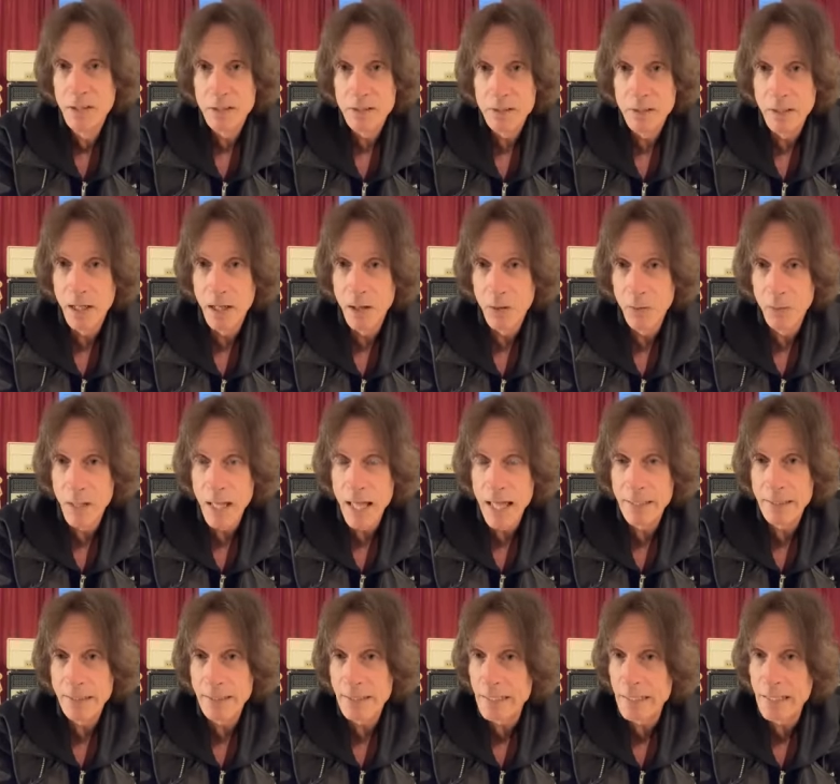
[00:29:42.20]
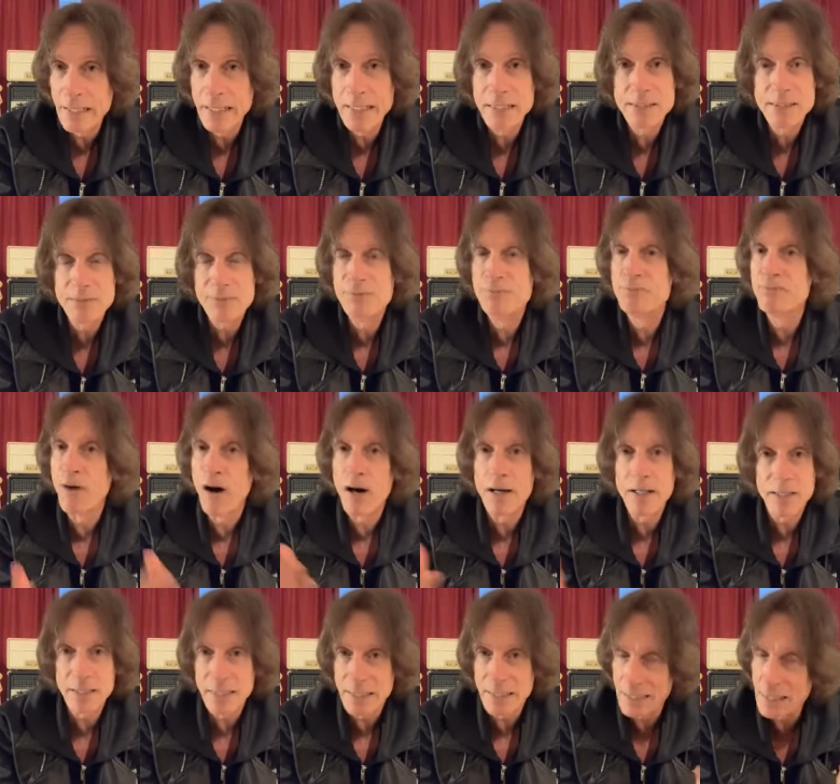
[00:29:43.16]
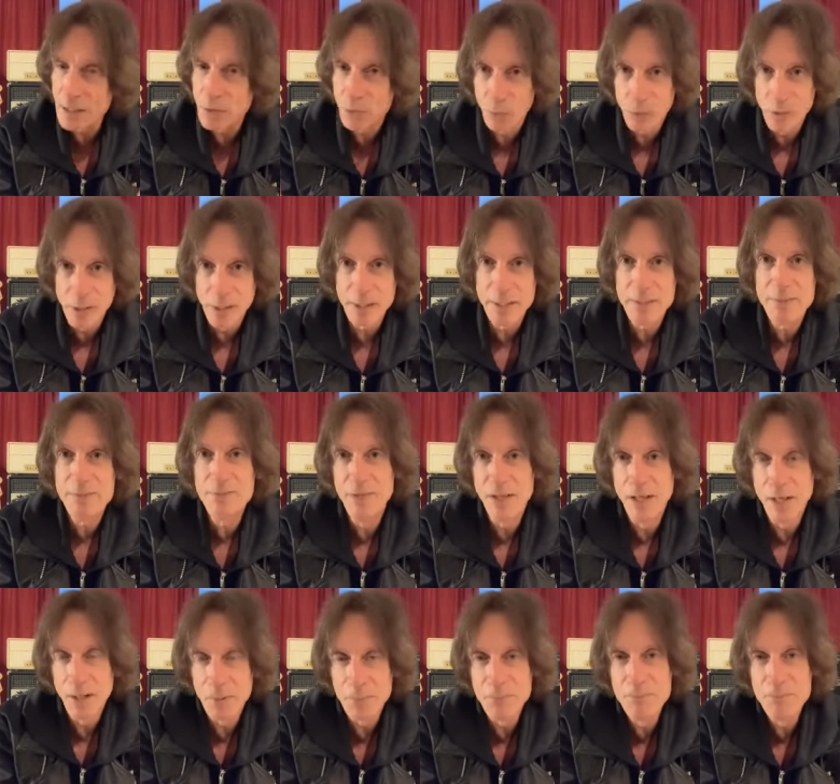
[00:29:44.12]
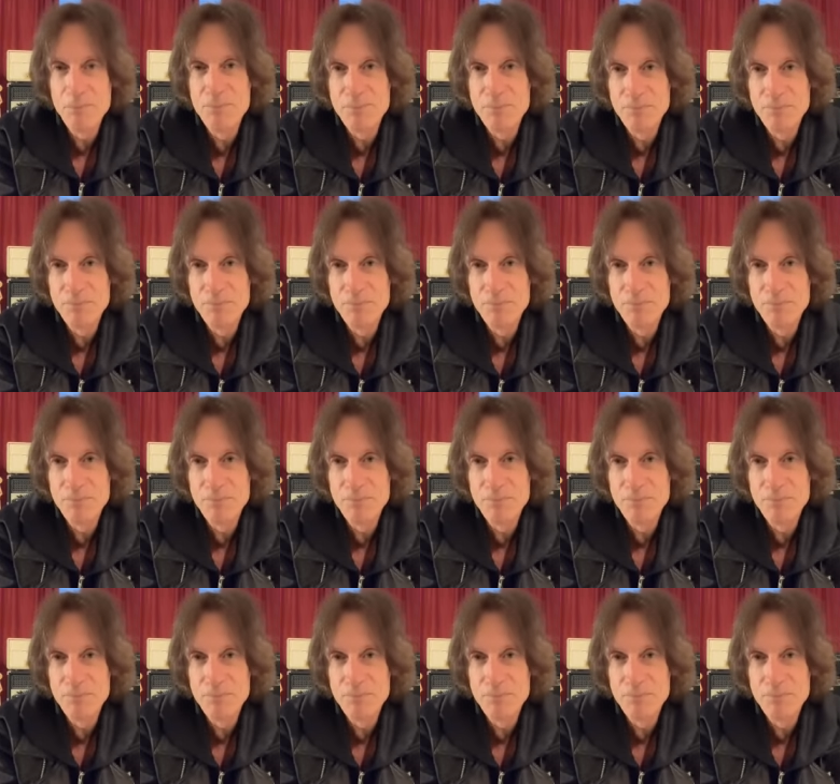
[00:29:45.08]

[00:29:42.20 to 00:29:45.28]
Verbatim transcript: you know, and it's fun equally, you know.